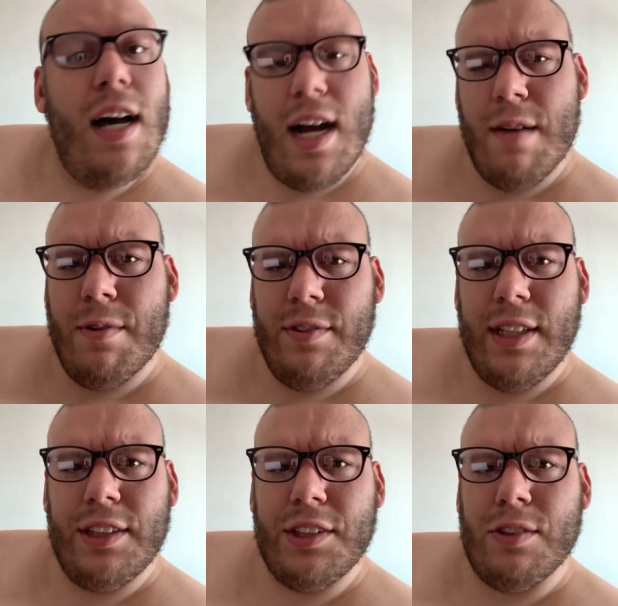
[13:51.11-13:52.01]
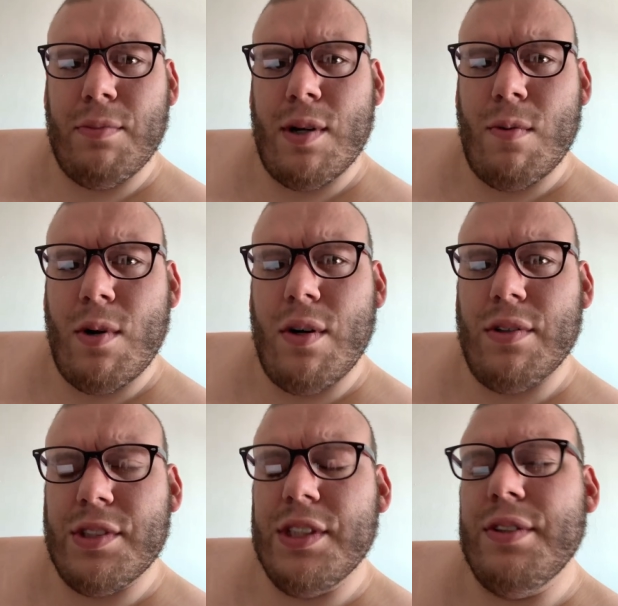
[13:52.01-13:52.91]
I wrote that shit on my wall,
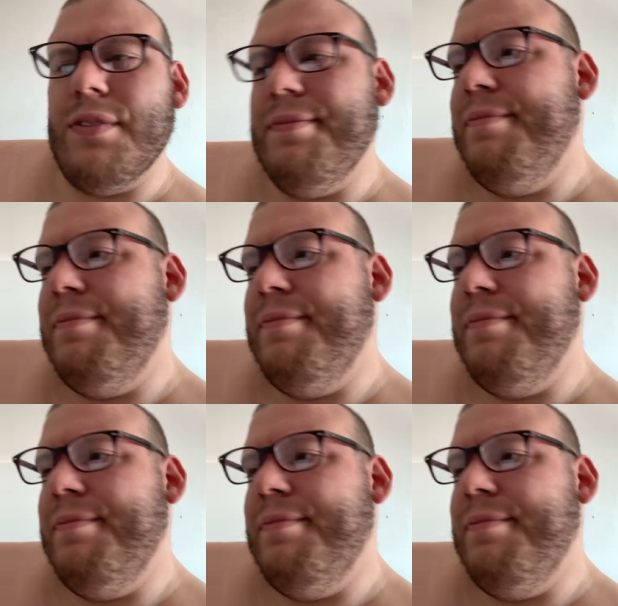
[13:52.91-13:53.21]
too.